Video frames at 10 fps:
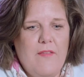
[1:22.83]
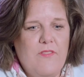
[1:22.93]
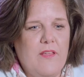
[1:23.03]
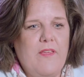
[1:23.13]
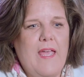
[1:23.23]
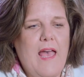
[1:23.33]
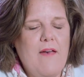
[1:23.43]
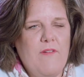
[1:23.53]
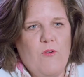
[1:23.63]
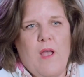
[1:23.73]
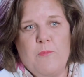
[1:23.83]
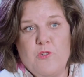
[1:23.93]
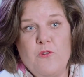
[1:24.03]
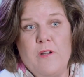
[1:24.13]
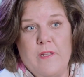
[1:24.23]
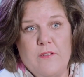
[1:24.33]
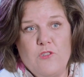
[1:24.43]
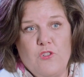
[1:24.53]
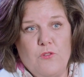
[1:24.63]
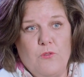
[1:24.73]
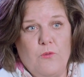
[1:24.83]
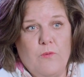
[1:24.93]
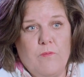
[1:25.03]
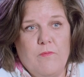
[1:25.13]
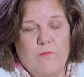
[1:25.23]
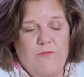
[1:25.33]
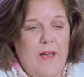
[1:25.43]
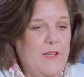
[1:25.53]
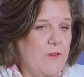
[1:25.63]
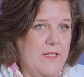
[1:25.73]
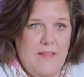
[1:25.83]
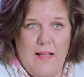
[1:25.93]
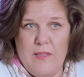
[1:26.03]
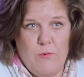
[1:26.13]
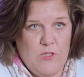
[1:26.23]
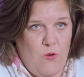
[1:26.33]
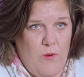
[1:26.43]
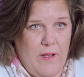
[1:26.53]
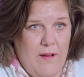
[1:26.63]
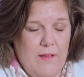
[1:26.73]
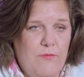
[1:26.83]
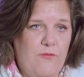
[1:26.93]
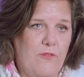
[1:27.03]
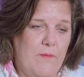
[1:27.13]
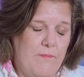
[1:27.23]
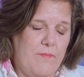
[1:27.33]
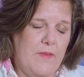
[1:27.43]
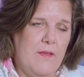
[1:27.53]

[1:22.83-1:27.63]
and that they have every opportunity to find out exactly what's going on from